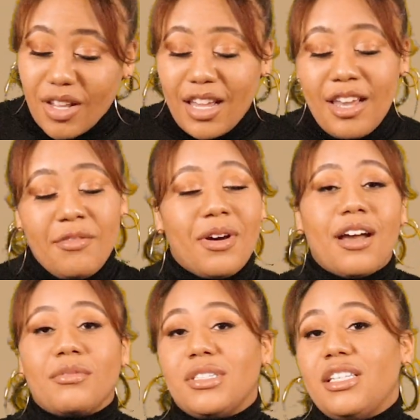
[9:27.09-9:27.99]
Kid
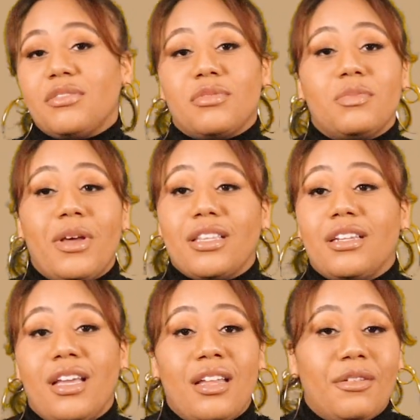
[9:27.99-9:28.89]
Rock was
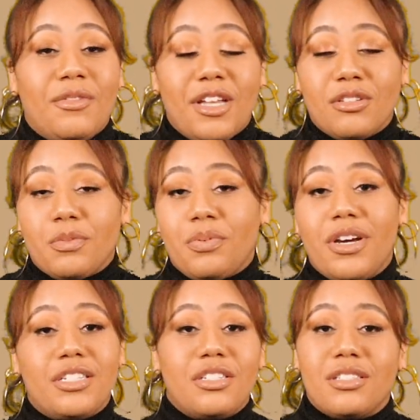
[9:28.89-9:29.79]
disrespecting the NFL's
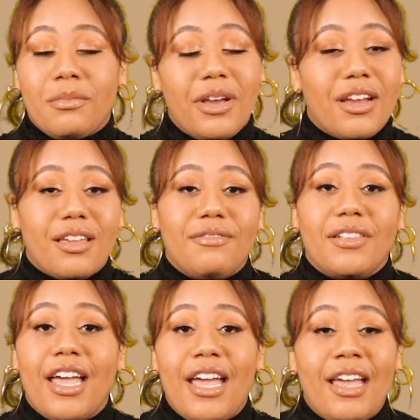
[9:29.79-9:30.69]
precious American
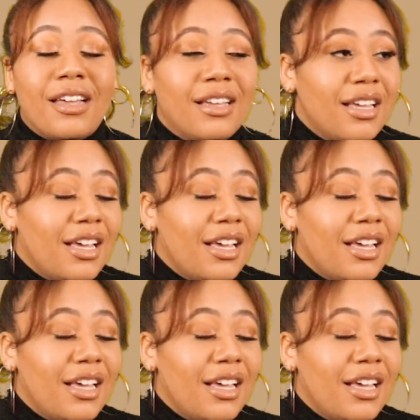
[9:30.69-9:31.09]
flag.